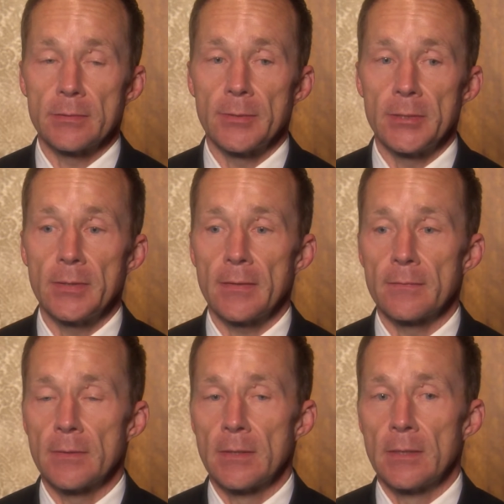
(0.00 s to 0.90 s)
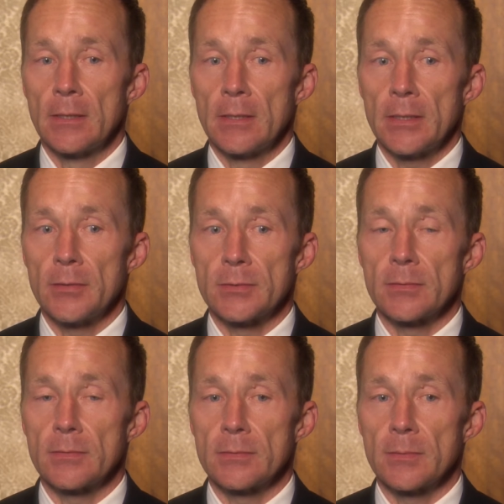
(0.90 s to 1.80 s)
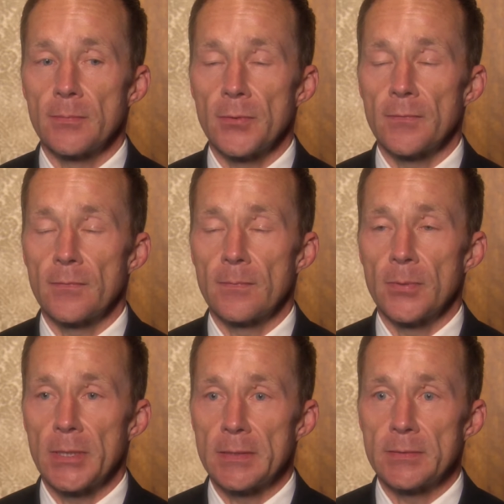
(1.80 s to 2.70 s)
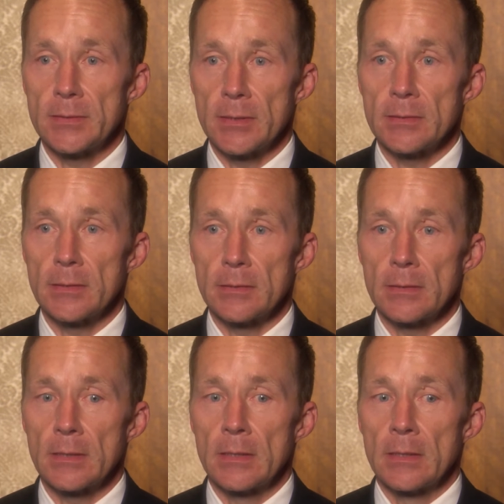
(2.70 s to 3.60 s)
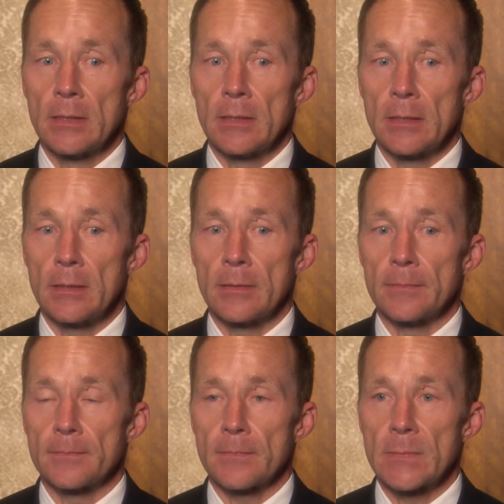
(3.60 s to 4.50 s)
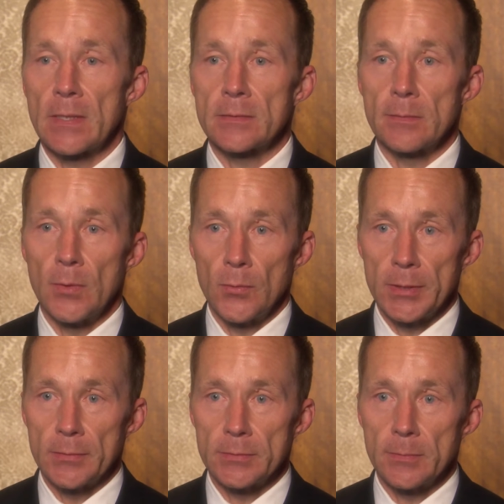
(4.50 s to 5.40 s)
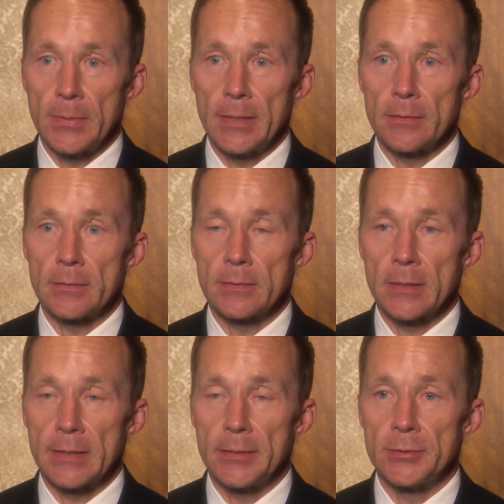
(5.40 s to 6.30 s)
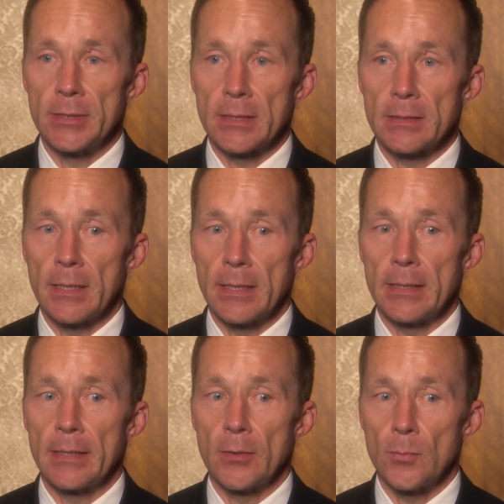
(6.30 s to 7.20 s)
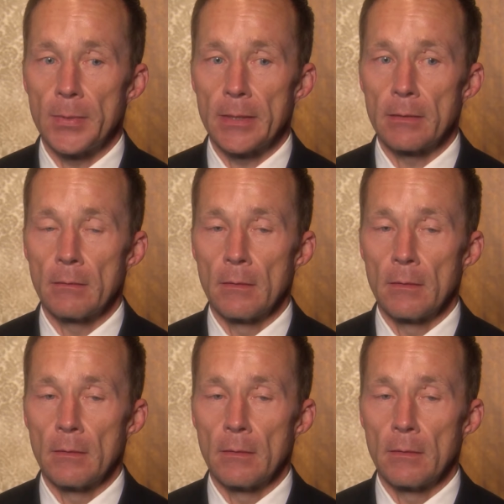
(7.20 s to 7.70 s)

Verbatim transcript: So we do have, you know, so, some pretty, pretty consistent um, testimonials about a ketogenic diet helping